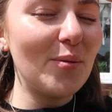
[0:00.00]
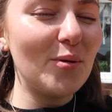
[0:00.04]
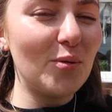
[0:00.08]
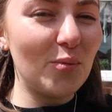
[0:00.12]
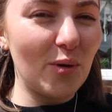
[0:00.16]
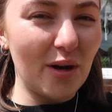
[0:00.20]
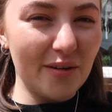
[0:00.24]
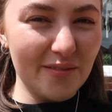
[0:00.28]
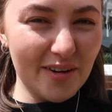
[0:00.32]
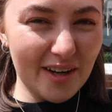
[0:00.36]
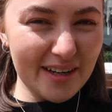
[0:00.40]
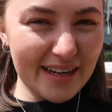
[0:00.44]

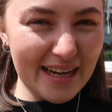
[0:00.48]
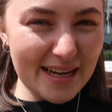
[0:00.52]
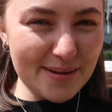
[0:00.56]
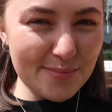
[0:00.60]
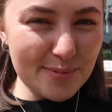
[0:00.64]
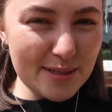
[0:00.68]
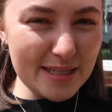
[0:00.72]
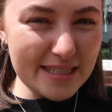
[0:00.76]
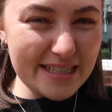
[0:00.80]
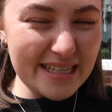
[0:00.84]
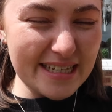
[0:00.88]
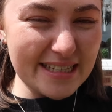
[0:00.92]
one of our
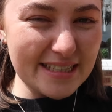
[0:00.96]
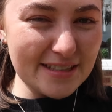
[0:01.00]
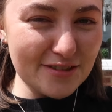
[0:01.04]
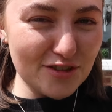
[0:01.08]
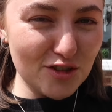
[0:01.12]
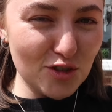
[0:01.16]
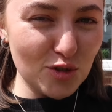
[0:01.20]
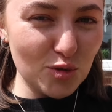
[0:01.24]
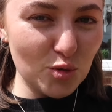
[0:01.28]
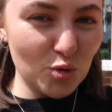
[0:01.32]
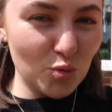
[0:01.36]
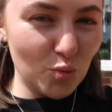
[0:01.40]
neighbors has
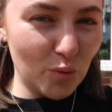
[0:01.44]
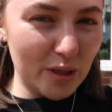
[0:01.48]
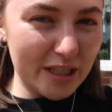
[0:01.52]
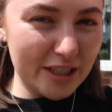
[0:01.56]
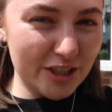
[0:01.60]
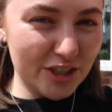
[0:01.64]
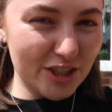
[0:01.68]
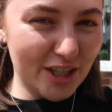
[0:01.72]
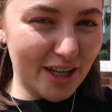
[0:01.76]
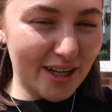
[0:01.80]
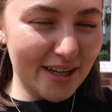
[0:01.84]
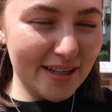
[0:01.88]
installed wind
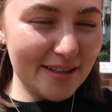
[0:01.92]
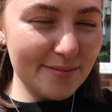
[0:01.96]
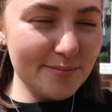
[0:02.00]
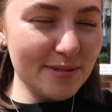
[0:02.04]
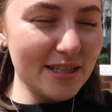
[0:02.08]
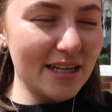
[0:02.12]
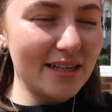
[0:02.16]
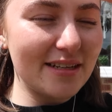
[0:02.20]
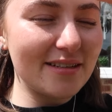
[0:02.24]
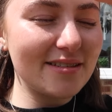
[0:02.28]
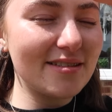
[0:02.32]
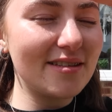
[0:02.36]
chimes
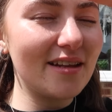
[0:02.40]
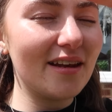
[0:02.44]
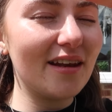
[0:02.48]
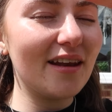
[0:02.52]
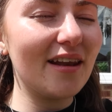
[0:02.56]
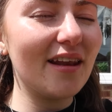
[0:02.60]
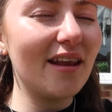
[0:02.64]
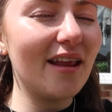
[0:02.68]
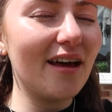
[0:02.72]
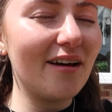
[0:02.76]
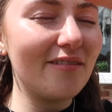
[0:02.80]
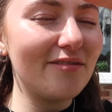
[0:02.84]
and it's the
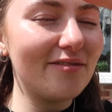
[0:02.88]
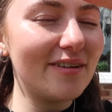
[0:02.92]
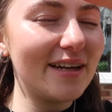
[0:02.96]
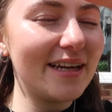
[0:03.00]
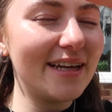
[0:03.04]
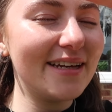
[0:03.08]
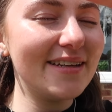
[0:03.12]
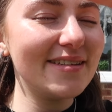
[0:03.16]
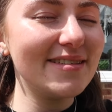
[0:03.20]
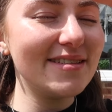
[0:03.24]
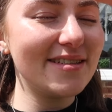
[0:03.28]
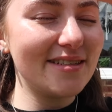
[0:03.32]

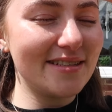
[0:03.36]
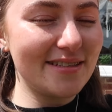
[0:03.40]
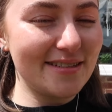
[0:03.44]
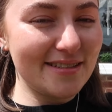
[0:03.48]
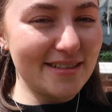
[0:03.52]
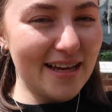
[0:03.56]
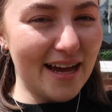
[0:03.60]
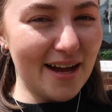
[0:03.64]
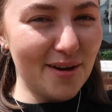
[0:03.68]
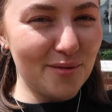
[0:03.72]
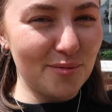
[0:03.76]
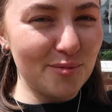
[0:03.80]
loveliest
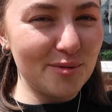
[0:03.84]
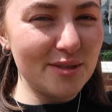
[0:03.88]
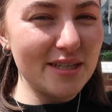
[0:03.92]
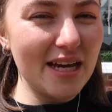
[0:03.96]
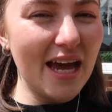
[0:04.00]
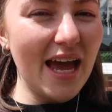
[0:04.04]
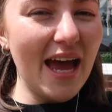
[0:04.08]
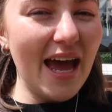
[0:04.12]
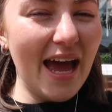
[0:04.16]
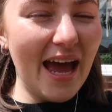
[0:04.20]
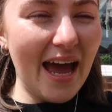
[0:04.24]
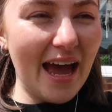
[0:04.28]
sound
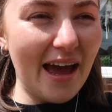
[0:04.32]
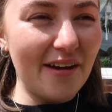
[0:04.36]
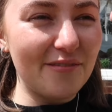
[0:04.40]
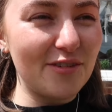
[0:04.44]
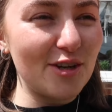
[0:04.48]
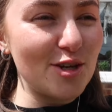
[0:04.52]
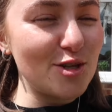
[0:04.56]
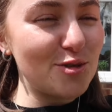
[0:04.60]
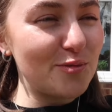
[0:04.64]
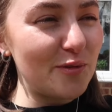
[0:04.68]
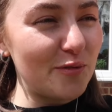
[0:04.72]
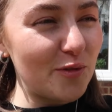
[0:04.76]

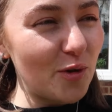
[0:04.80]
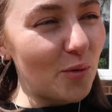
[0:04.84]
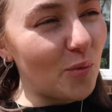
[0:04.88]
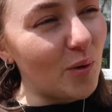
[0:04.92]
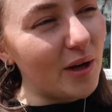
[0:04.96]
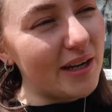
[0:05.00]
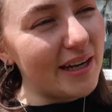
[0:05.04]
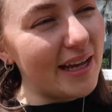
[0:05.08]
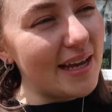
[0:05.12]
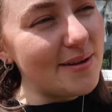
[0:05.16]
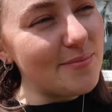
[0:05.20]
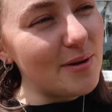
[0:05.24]
ever. So we've got
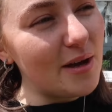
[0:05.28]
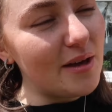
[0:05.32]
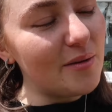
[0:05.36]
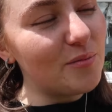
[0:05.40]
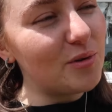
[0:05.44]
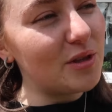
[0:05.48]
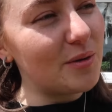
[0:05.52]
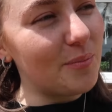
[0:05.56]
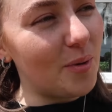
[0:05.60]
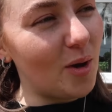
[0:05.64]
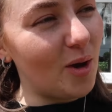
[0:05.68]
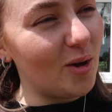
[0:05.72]
one neighbor
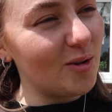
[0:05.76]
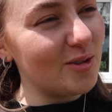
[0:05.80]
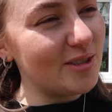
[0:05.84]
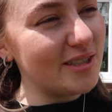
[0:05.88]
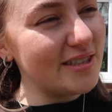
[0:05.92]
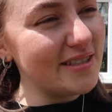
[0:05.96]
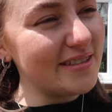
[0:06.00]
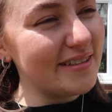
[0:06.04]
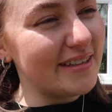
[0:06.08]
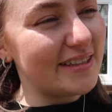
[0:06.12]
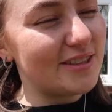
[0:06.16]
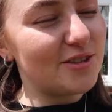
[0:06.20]
with a
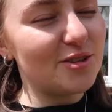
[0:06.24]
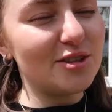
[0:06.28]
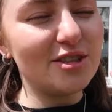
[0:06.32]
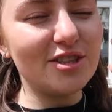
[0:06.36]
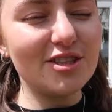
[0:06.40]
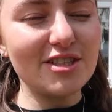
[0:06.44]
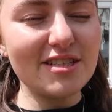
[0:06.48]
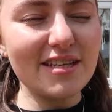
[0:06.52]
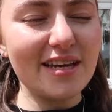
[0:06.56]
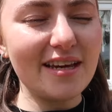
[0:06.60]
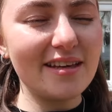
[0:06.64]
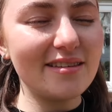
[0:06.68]
pond and you can
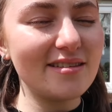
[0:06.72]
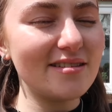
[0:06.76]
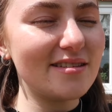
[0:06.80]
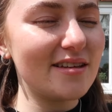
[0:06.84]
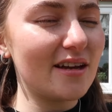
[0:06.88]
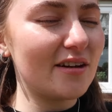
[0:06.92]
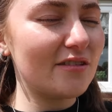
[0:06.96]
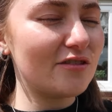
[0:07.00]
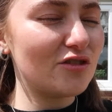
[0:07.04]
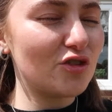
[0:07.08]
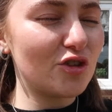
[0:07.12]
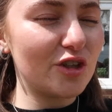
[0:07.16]
just hear the
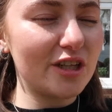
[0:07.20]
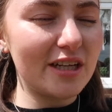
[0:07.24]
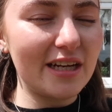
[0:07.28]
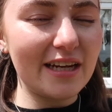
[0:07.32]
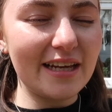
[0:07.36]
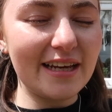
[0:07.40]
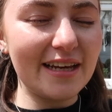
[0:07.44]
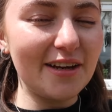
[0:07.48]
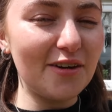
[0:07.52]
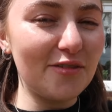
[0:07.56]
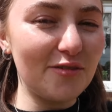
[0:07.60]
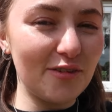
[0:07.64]
sound
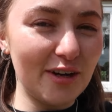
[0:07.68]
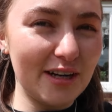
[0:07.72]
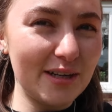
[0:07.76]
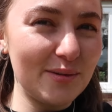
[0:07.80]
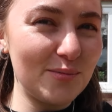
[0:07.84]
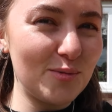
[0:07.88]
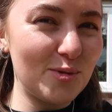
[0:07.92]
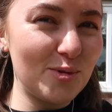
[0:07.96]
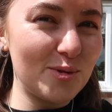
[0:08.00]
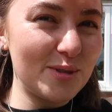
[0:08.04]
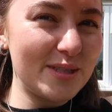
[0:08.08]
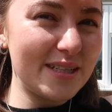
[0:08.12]
trickling running
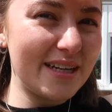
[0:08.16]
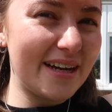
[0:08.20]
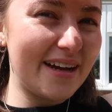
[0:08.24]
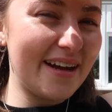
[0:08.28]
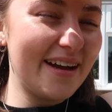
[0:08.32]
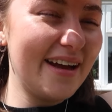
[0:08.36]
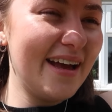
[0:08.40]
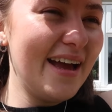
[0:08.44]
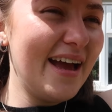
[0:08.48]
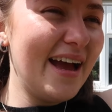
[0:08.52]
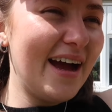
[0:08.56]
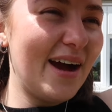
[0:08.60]
water,
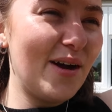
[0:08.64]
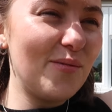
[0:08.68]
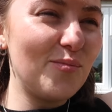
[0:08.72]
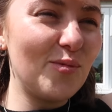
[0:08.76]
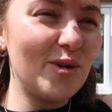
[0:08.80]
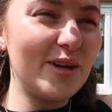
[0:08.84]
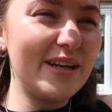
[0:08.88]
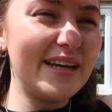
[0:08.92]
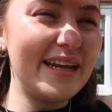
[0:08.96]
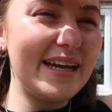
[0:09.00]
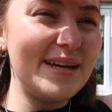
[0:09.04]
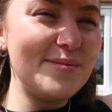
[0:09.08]
and
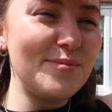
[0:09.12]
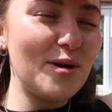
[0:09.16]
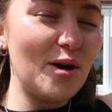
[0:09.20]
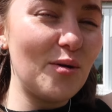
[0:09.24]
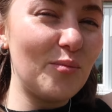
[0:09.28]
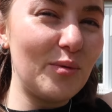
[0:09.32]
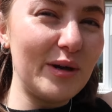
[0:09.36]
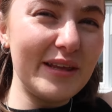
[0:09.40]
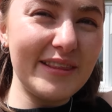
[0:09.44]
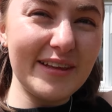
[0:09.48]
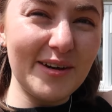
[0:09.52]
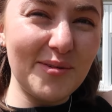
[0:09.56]
one neighbor
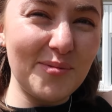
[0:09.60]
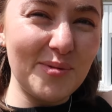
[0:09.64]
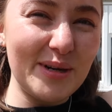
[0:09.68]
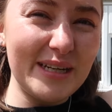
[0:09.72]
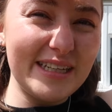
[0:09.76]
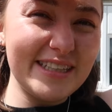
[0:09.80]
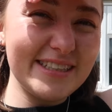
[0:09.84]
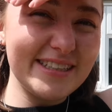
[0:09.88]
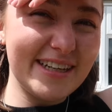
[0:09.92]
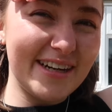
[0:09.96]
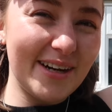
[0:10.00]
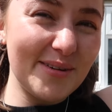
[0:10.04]
with a
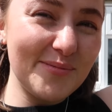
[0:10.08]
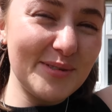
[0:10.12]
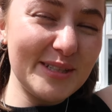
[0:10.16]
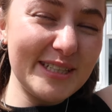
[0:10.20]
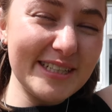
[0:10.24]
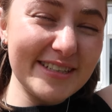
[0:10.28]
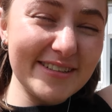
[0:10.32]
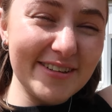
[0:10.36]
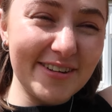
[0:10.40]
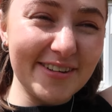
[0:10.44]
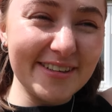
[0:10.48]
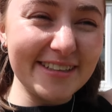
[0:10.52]
wind chime, which
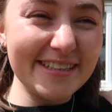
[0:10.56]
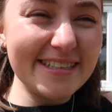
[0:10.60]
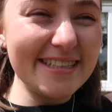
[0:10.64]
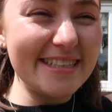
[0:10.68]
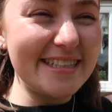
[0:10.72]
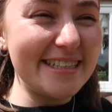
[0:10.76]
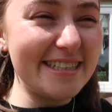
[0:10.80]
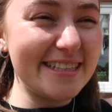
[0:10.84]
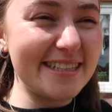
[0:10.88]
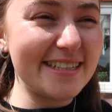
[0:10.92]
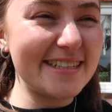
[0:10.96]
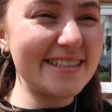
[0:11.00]
is honestly
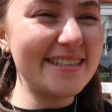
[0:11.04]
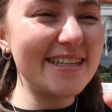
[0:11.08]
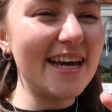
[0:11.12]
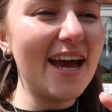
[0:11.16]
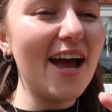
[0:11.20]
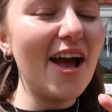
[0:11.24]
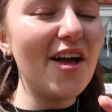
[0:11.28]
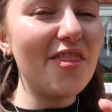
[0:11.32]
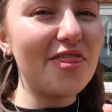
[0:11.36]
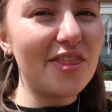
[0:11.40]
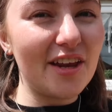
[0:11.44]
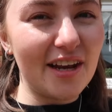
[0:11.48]
just
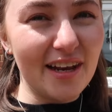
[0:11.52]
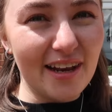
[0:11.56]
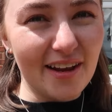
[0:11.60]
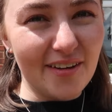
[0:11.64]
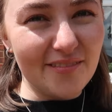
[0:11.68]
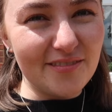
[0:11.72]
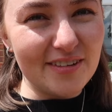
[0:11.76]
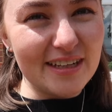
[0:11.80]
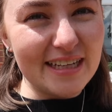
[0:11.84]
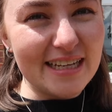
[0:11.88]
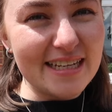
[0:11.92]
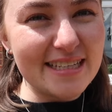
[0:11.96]
the
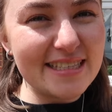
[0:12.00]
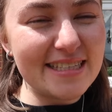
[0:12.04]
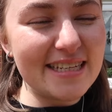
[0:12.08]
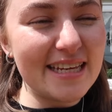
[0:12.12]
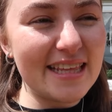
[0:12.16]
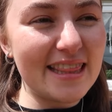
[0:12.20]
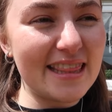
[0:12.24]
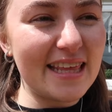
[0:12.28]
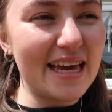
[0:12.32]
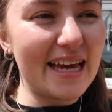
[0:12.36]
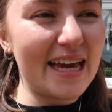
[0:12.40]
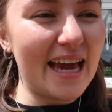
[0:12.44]
loveliest
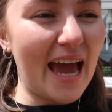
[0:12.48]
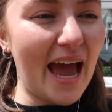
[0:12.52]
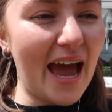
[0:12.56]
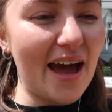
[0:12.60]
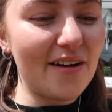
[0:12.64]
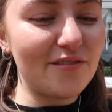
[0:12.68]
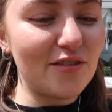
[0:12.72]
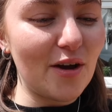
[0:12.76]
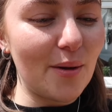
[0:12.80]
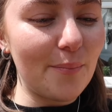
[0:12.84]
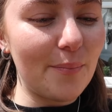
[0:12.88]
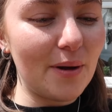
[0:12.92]
thing
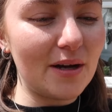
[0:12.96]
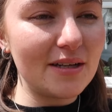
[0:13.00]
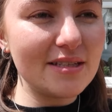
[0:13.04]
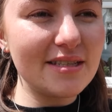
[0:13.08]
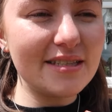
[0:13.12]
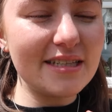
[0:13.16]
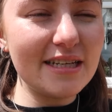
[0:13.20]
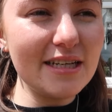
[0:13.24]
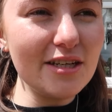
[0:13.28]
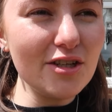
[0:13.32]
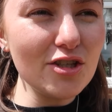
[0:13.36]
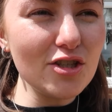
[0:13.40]
ever. But
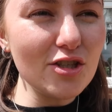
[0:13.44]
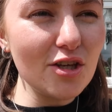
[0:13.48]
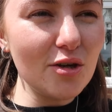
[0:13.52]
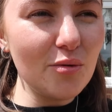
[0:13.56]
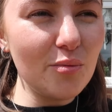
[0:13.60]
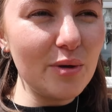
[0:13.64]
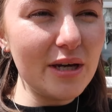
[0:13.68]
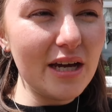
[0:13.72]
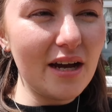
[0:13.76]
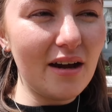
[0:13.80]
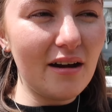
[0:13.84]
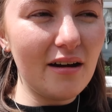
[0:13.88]
seeing as though
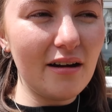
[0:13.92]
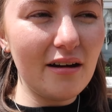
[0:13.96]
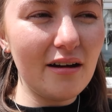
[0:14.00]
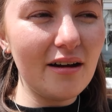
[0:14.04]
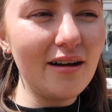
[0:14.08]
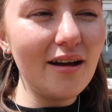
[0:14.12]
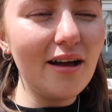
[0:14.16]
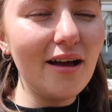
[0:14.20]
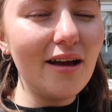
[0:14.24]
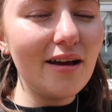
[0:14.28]
we are